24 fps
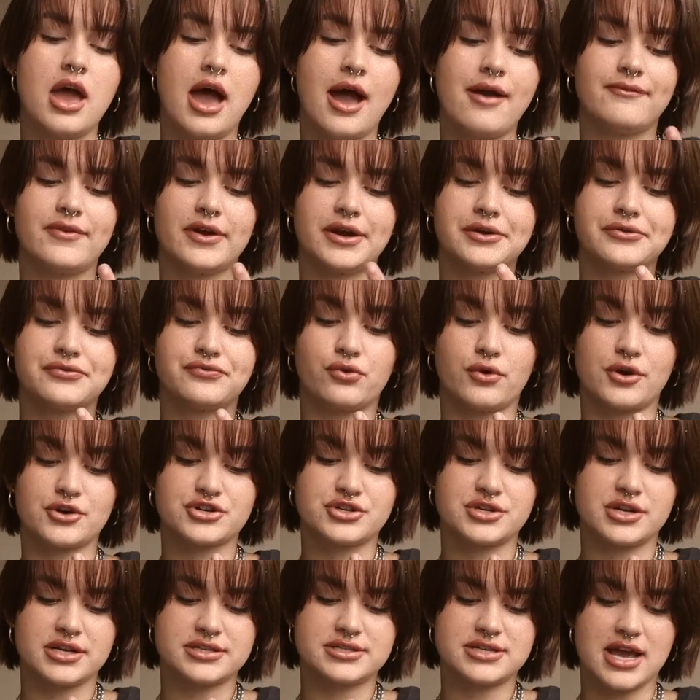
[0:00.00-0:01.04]
I'm very
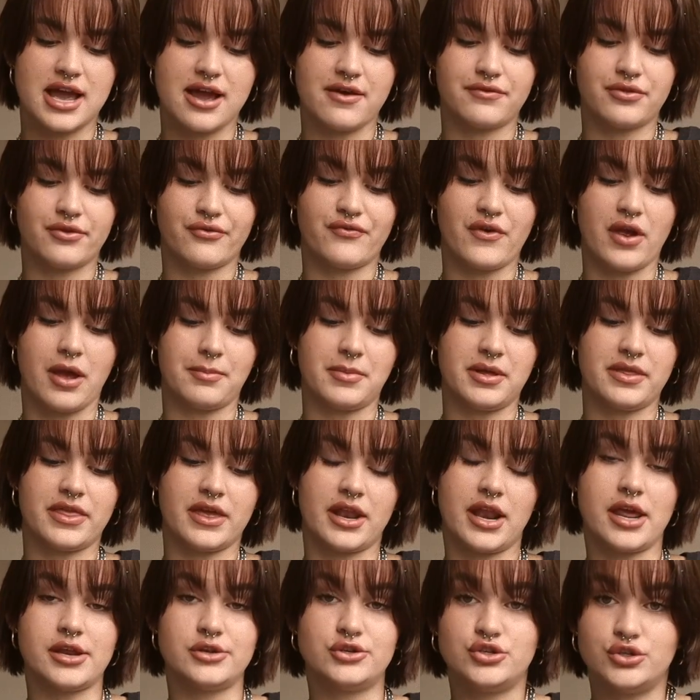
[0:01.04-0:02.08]
fortunate to have the family
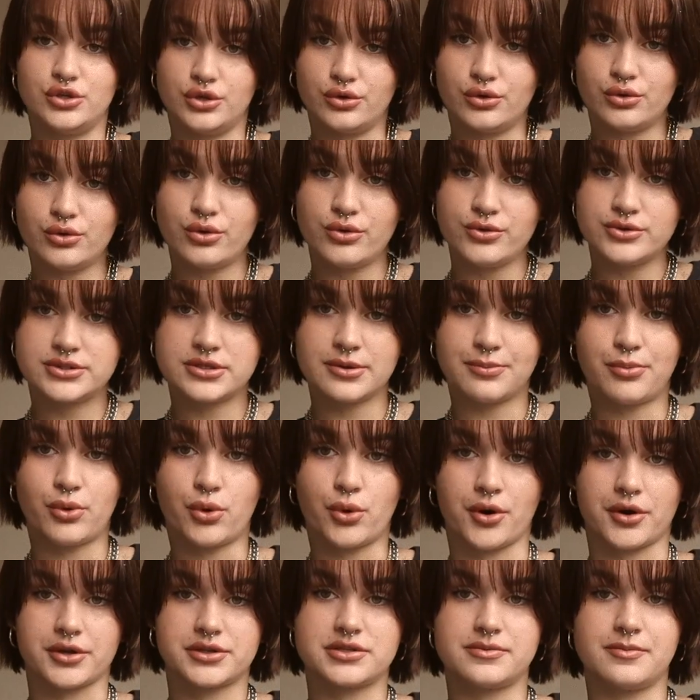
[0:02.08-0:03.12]
that I do who
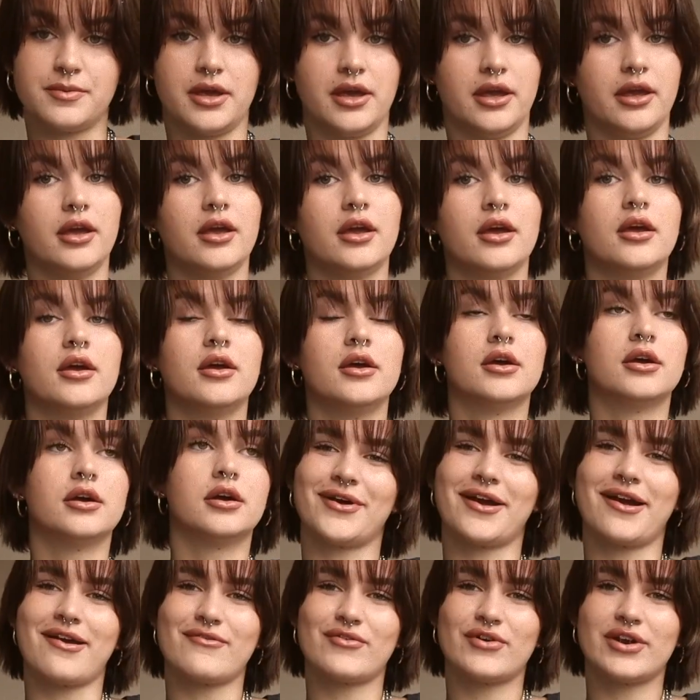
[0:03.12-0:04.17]
supports me
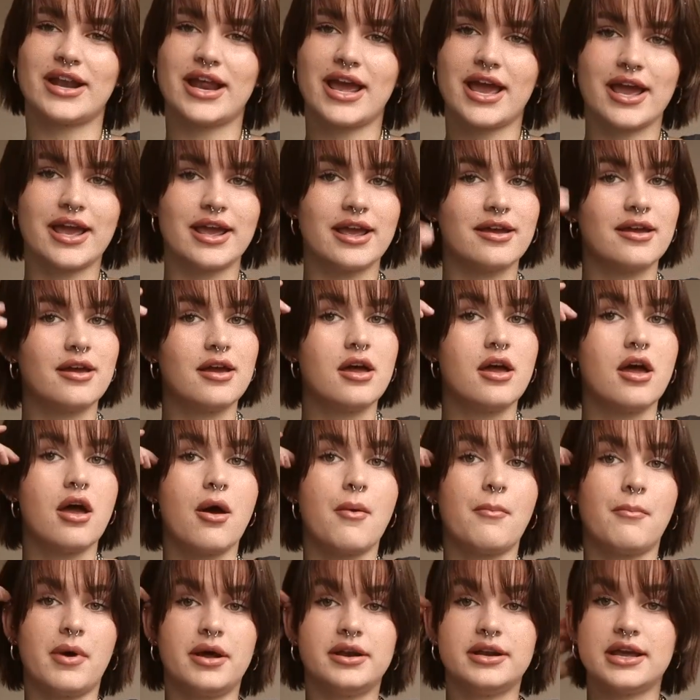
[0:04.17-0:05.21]
for every day,
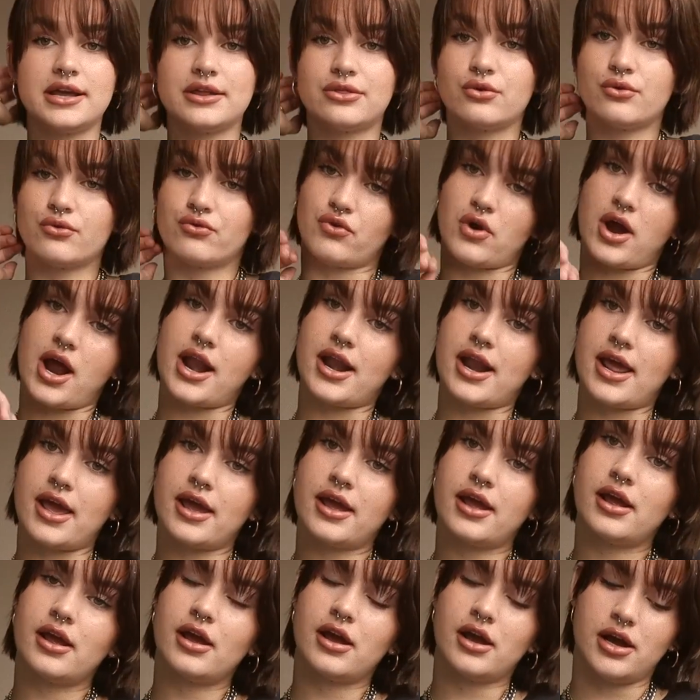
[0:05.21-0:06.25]
Monday through
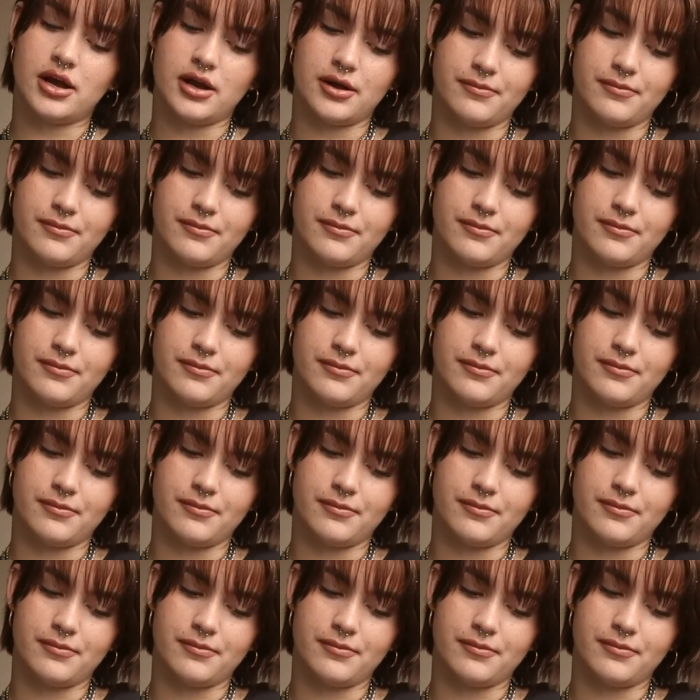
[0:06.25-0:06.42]
Friday.